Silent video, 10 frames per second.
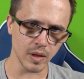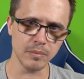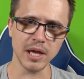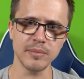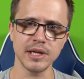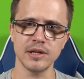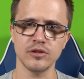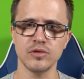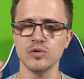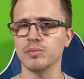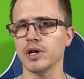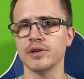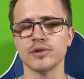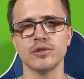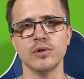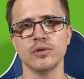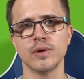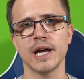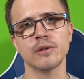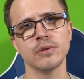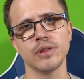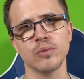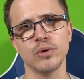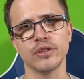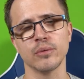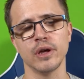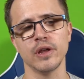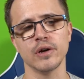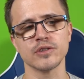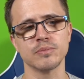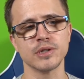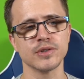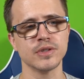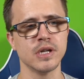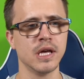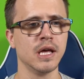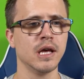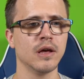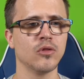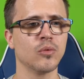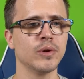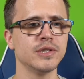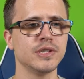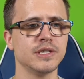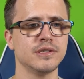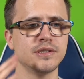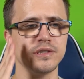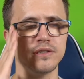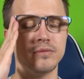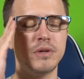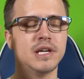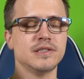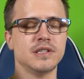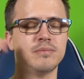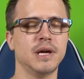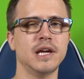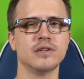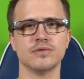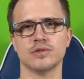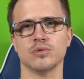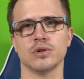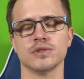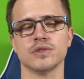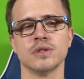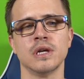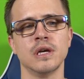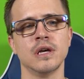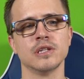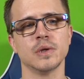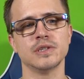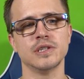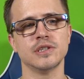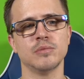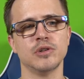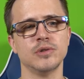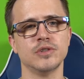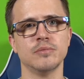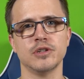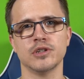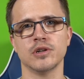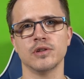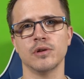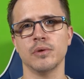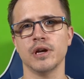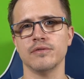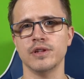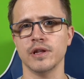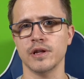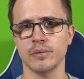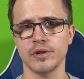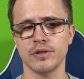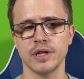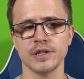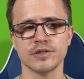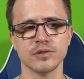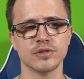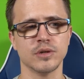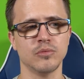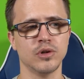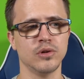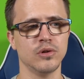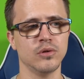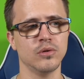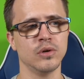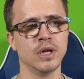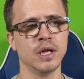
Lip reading: maybe too blunt or too direct with the way they are as a person. The reason to me, I see the Page of Swords. So I see someone who's immature in their way of dealing with things. So someone who